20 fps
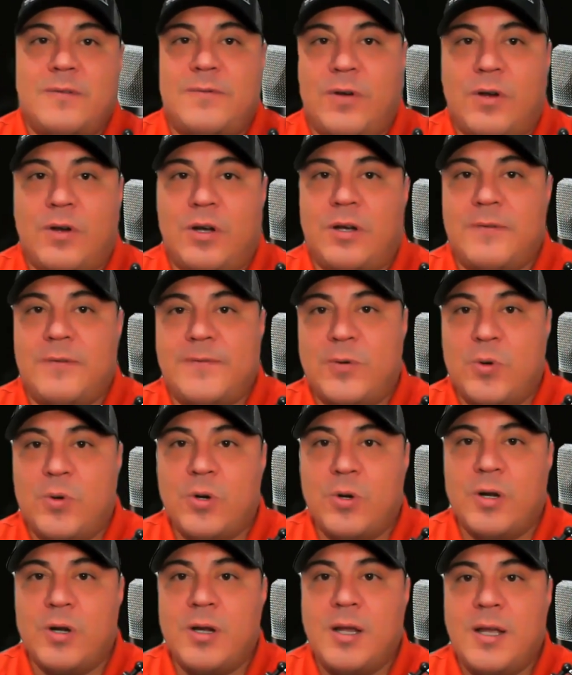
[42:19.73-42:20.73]
fall
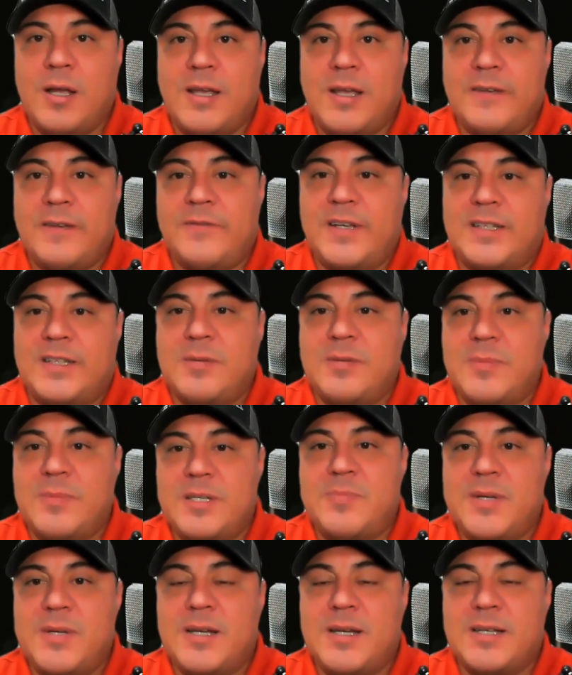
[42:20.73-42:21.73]
for victim
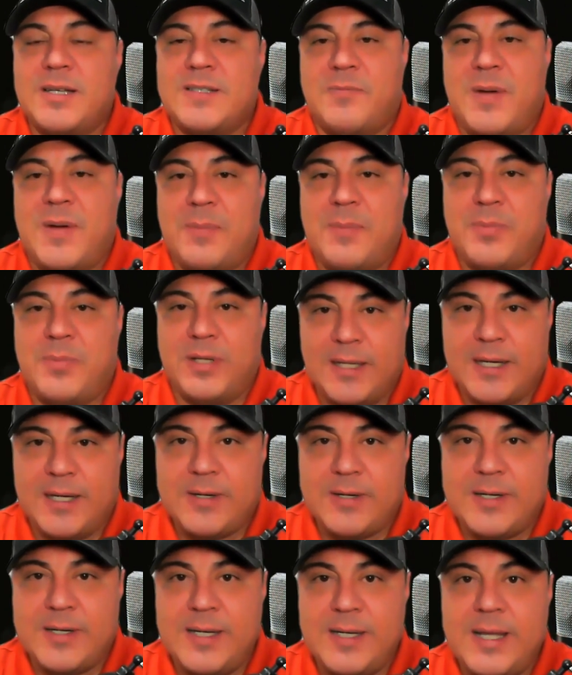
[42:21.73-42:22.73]
is because of
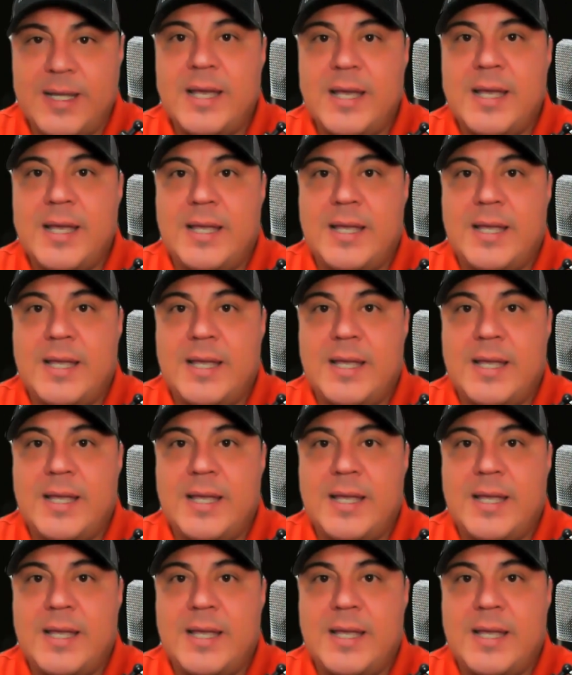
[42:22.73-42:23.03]
popularity